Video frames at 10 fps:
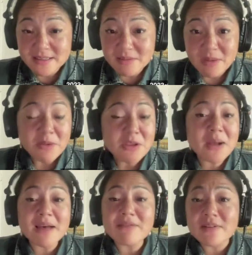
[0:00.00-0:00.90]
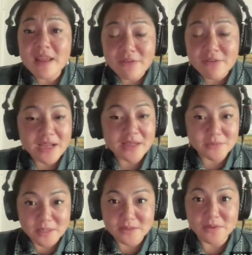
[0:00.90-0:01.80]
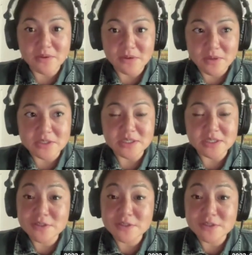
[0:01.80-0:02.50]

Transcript: Maybe you have never had to wrestle with the question of,